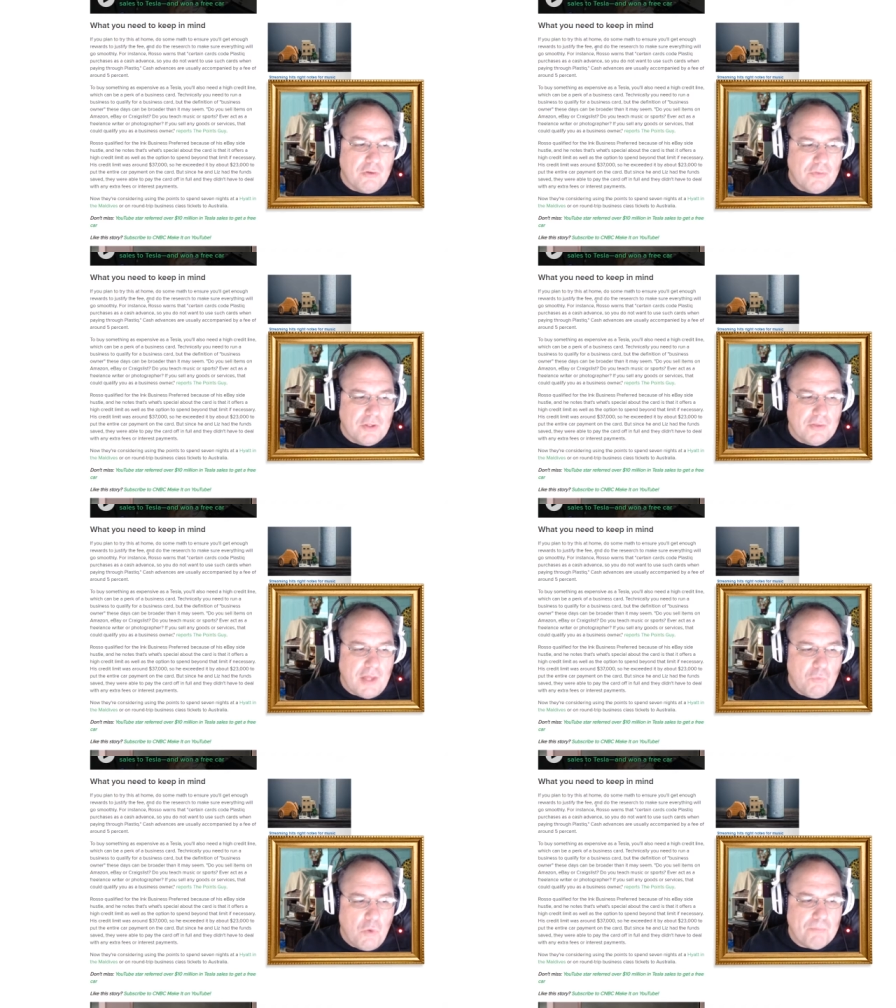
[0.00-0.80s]
the
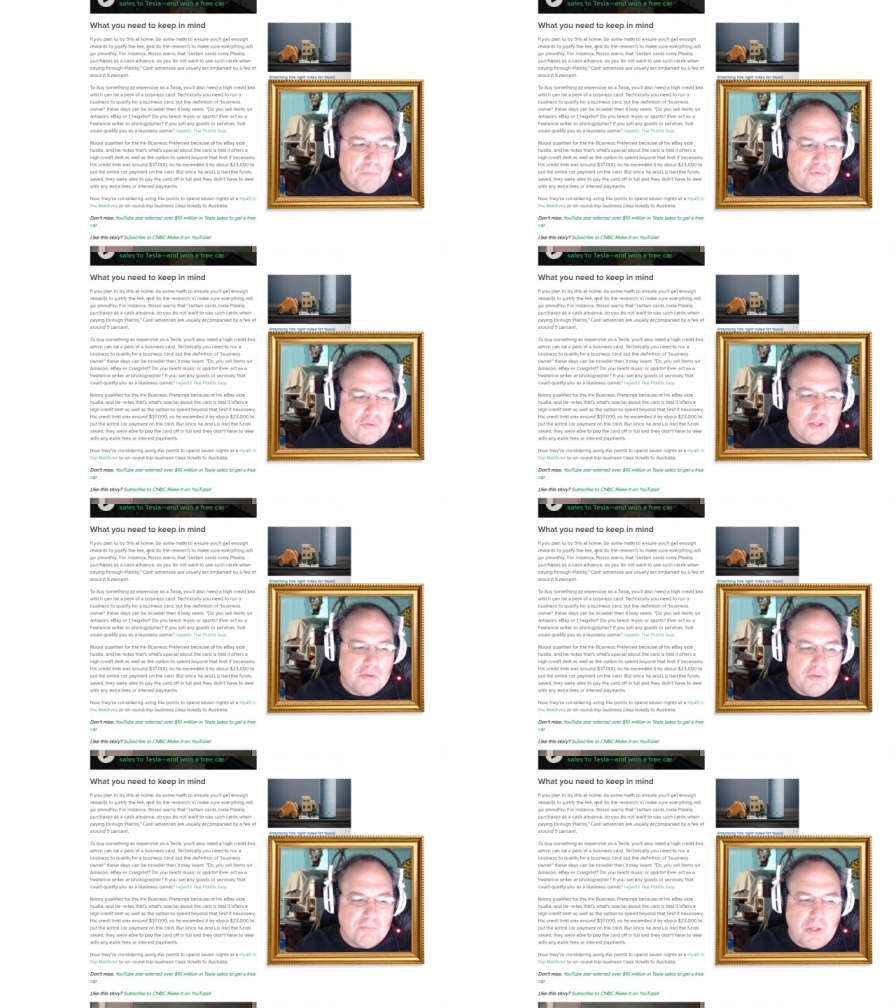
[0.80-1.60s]
that 1%
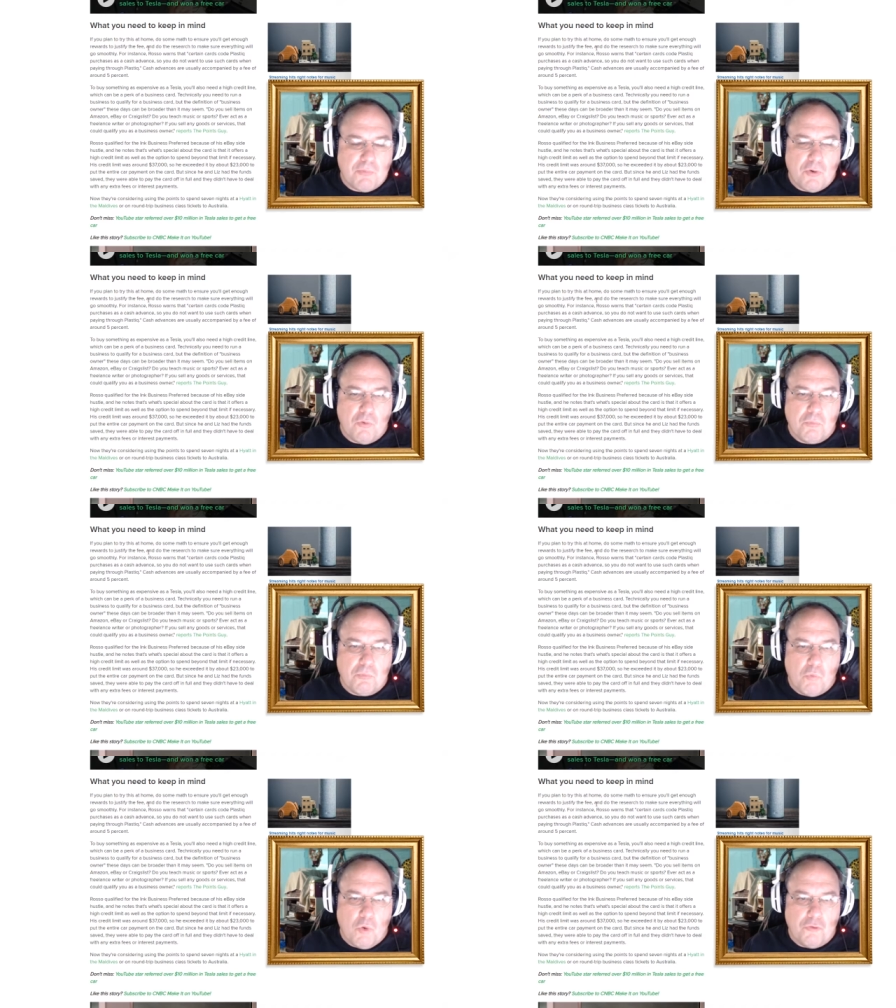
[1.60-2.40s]
of people
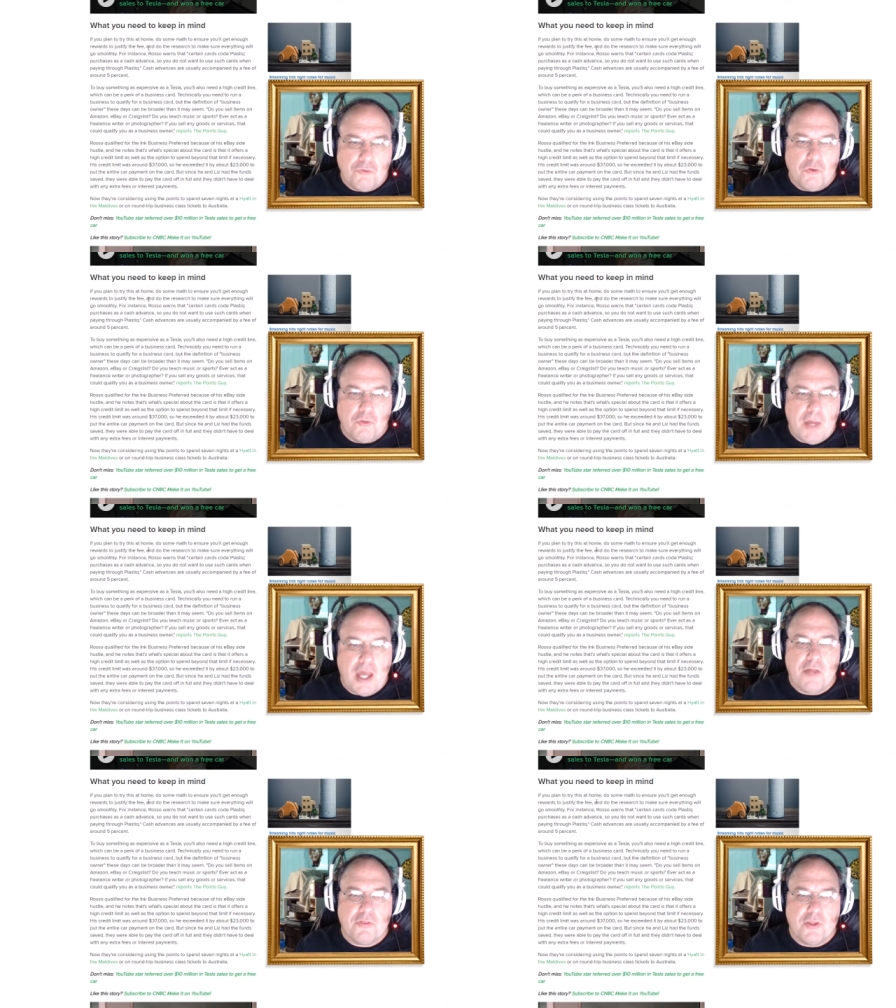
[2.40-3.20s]
won't do the
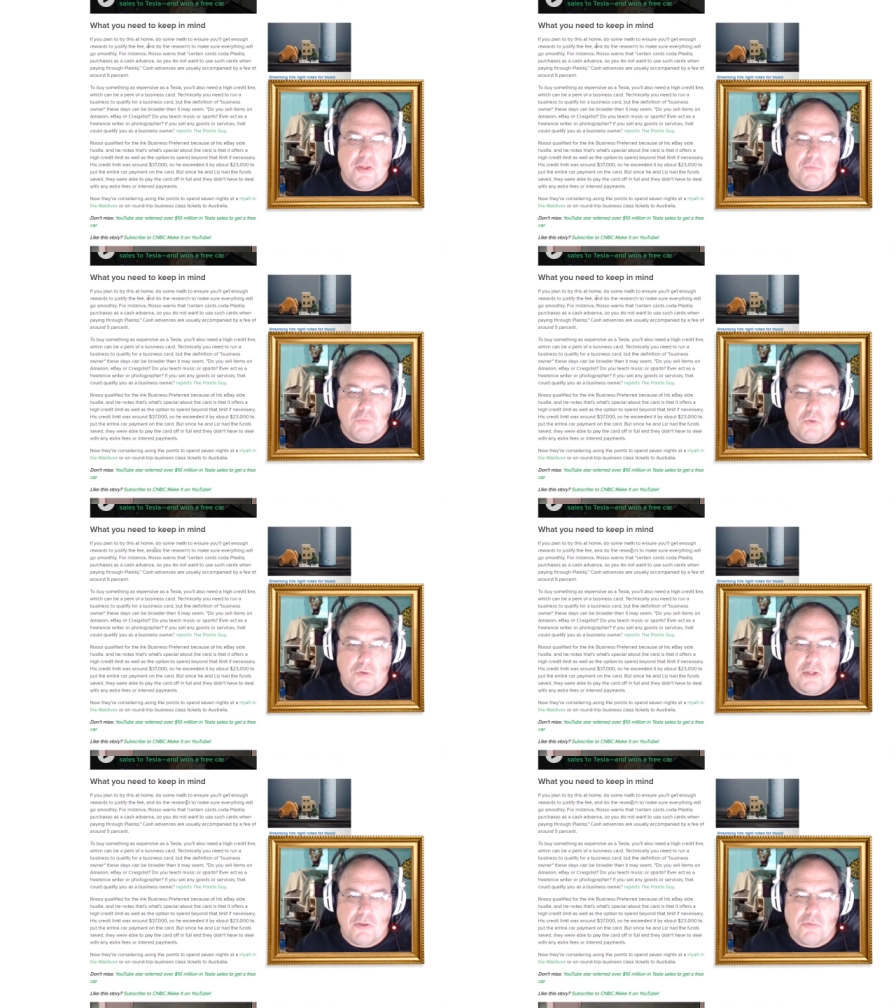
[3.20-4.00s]
math and will
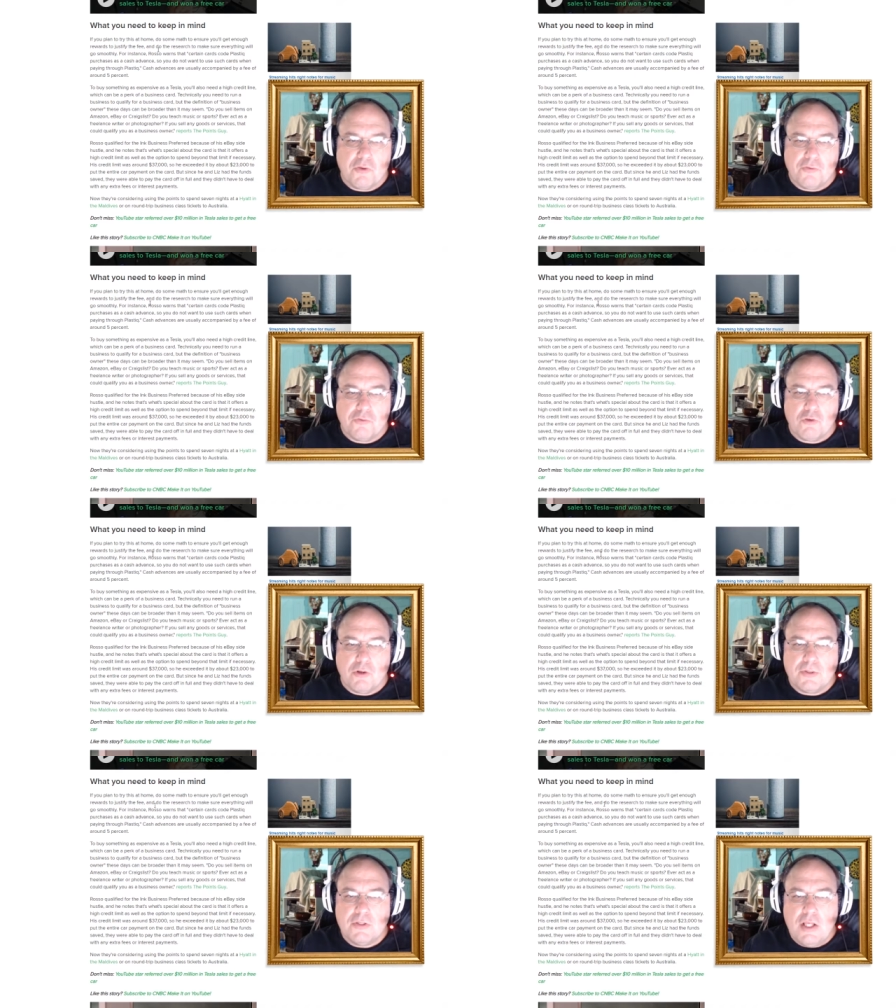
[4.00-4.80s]
get themselves in
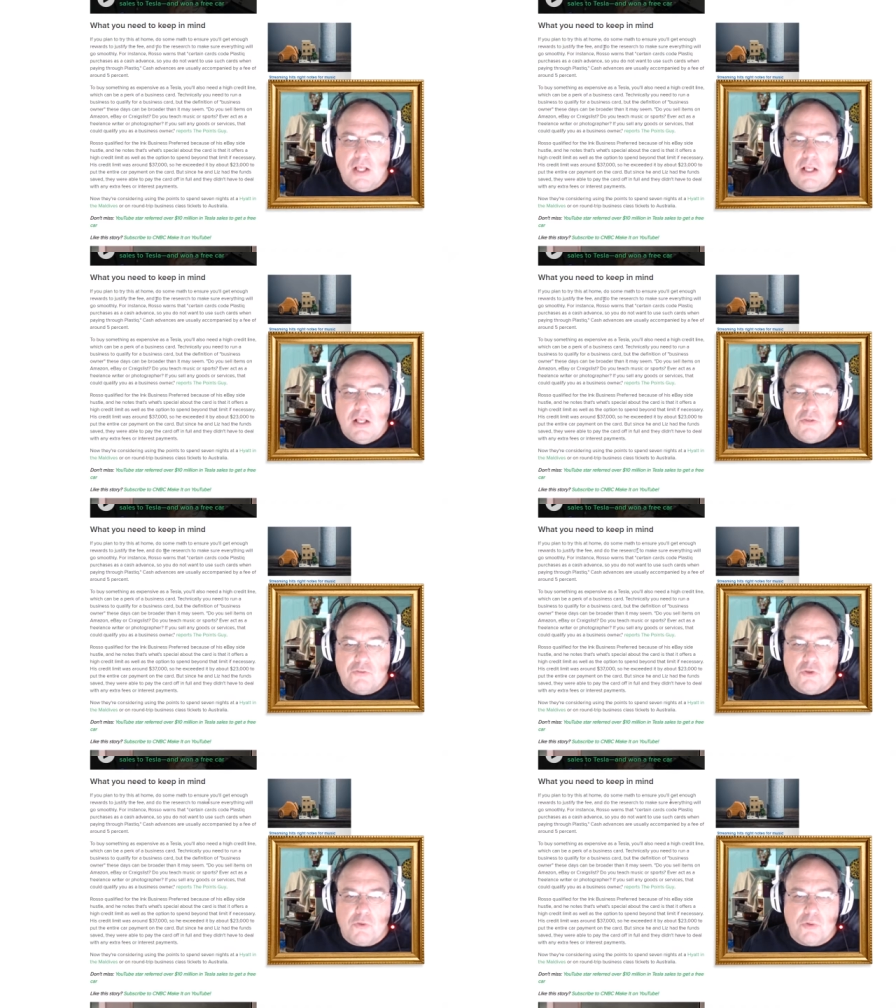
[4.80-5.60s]
trouble.
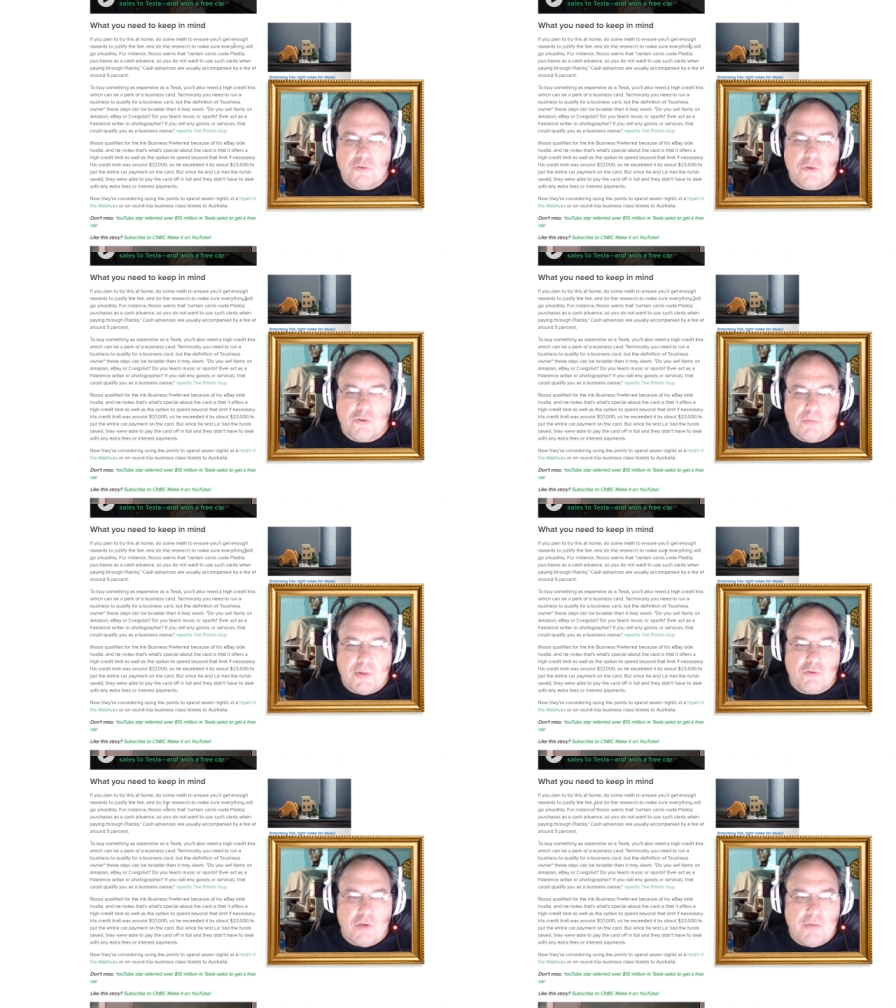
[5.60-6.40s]
Do the research to make
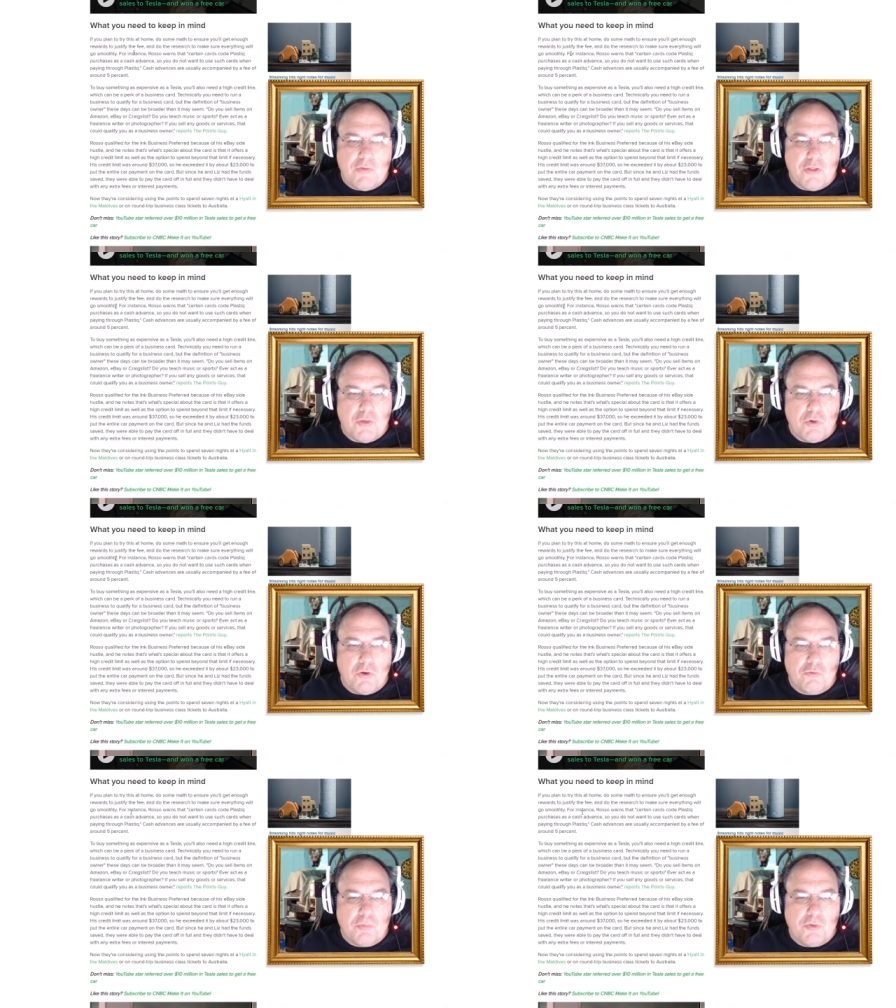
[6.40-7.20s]
sure everything will go
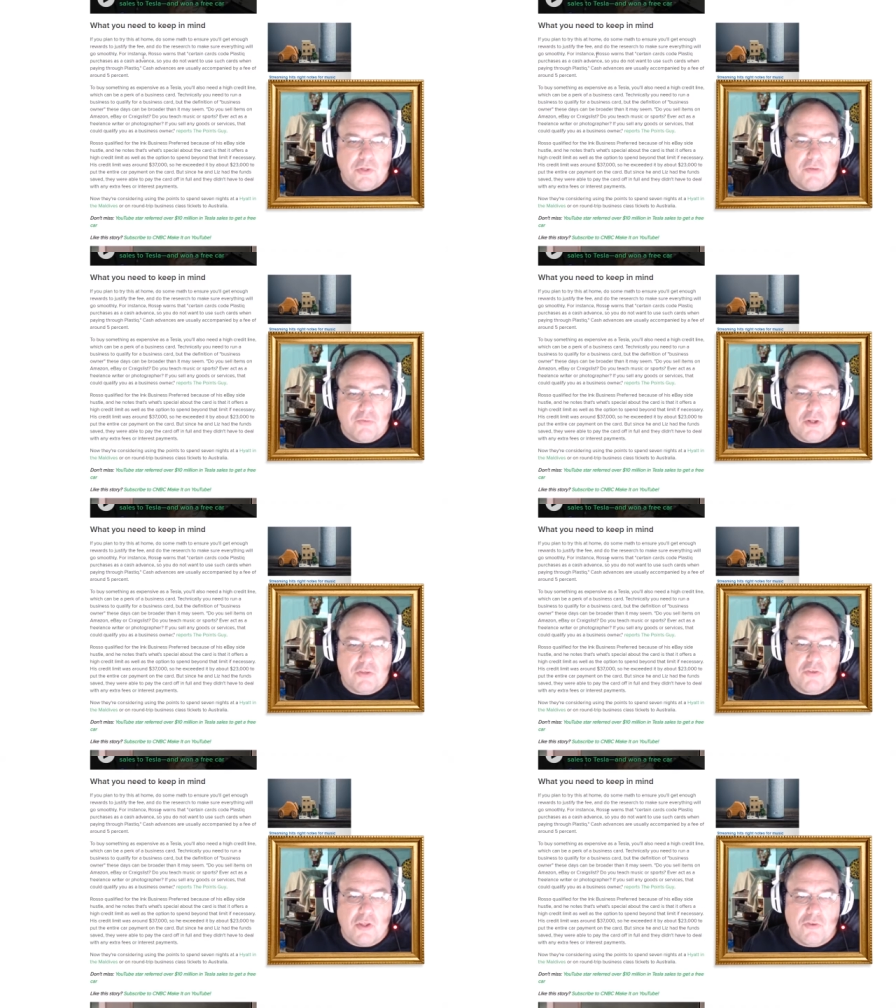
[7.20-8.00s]
smoothly. For
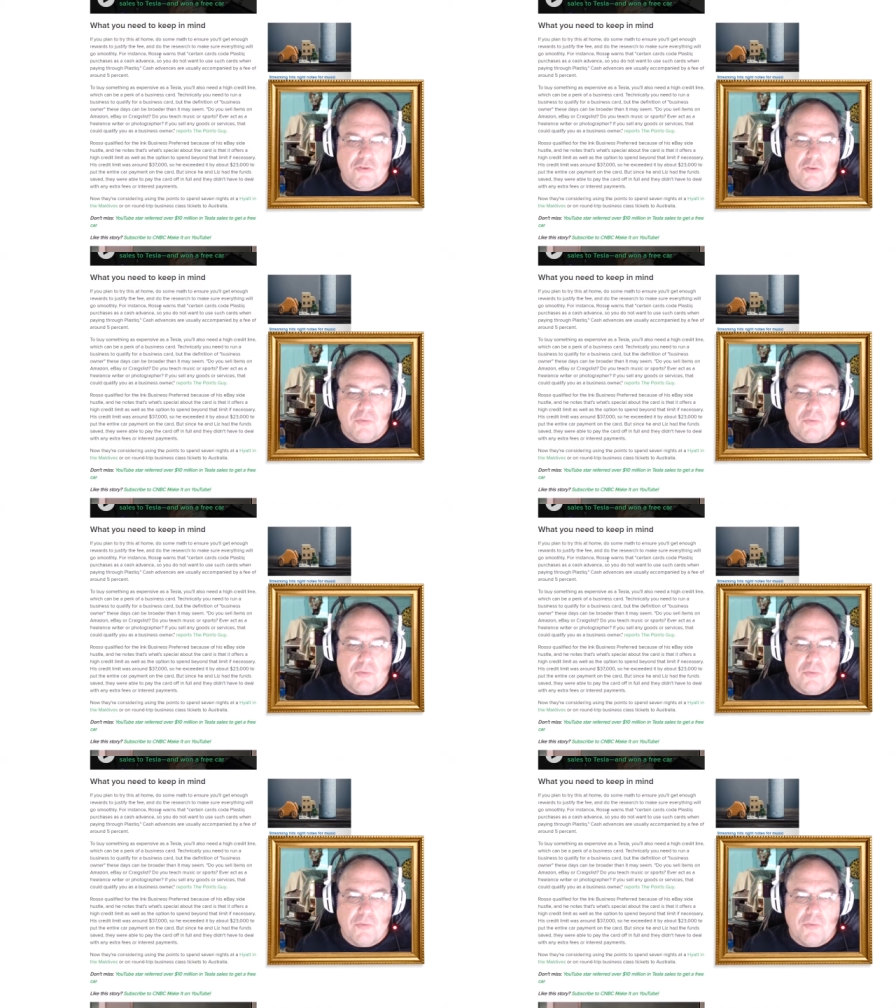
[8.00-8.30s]
instance,